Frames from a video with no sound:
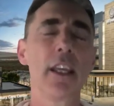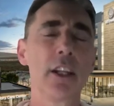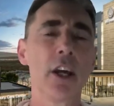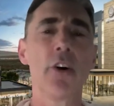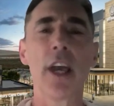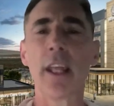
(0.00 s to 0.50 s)

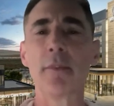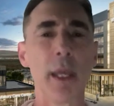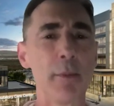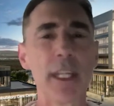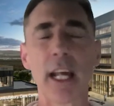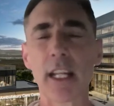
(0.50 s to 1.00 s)
and
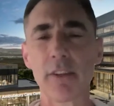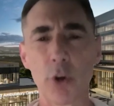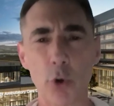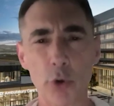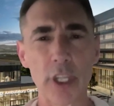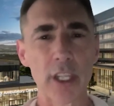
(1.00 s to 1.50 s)
maybe not even
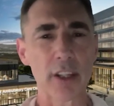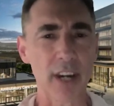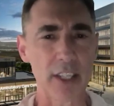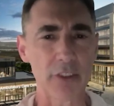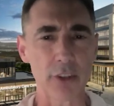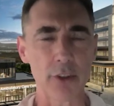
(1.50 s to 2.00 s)
holding a
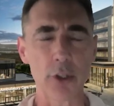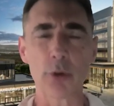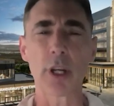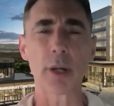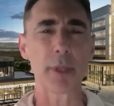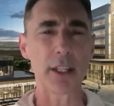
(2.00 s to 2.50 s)
device to do
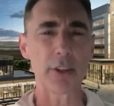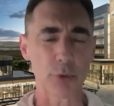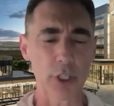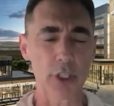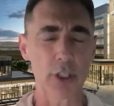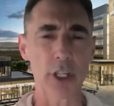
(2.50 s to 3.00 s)
it. I mean, it's
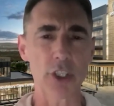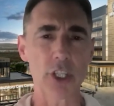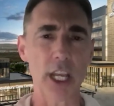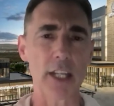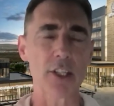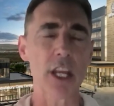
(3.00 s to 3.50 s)
really going to
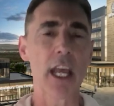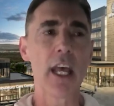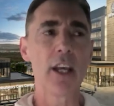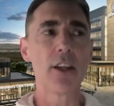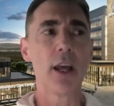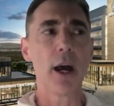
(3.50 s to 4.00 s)
change.
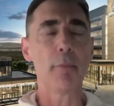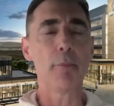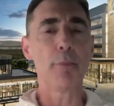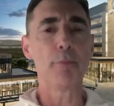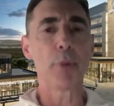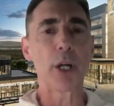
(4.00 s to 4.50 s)

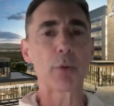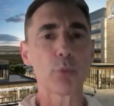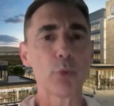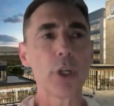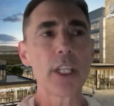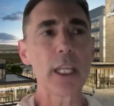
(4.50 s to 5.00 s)
But
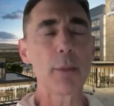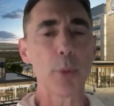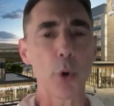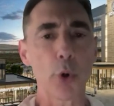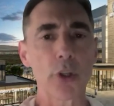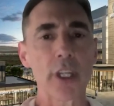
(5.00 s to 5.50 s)
really
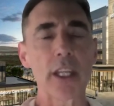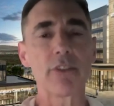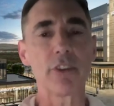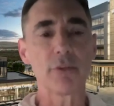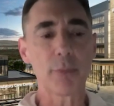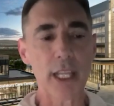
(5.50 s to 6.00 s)
importantly,
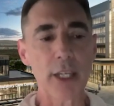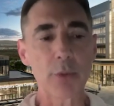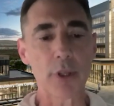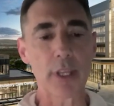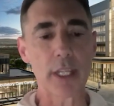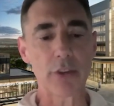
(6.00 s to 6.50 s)
if you've played
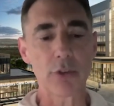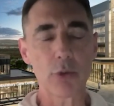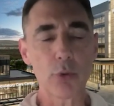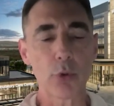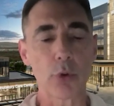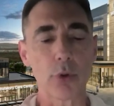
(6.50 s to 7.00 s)
with these
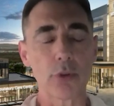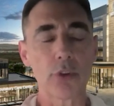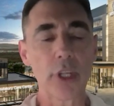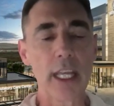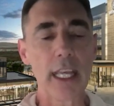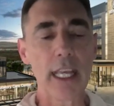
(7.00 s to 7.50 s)

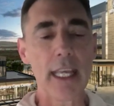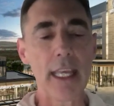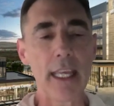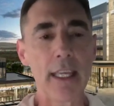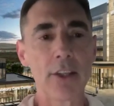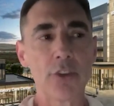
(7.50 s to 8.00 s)
tools,
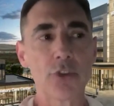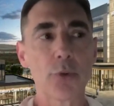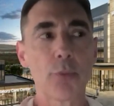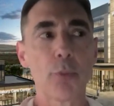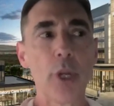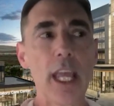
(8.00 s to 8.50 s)
is
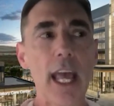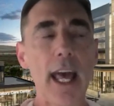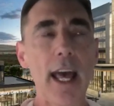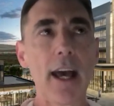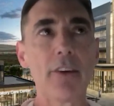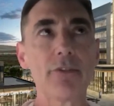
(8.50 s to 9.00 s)
we
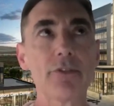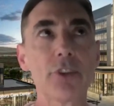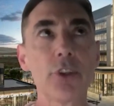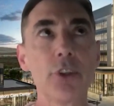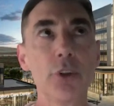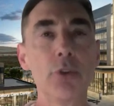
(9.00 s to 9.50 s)
have to
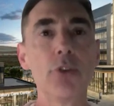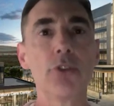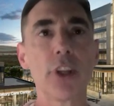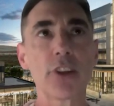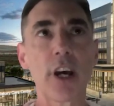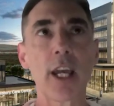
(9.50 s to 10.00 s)
use
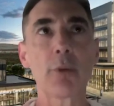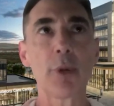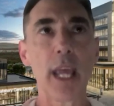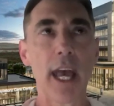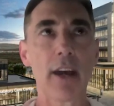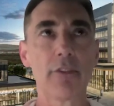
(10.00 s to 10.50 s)
the time
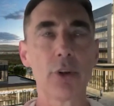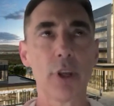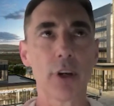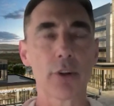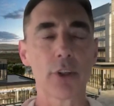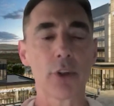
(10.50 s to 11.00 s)
we have you
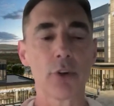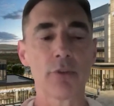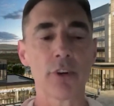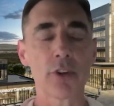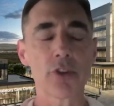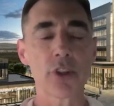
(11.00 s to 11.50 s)
here at the
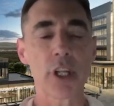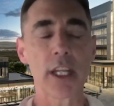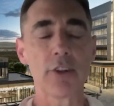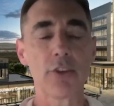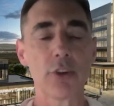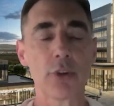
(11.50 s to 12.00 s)

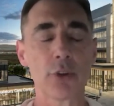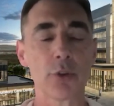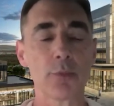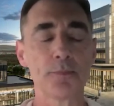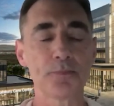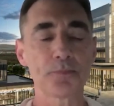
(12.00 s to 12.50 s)
university
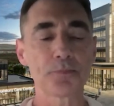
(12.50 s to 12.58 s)
to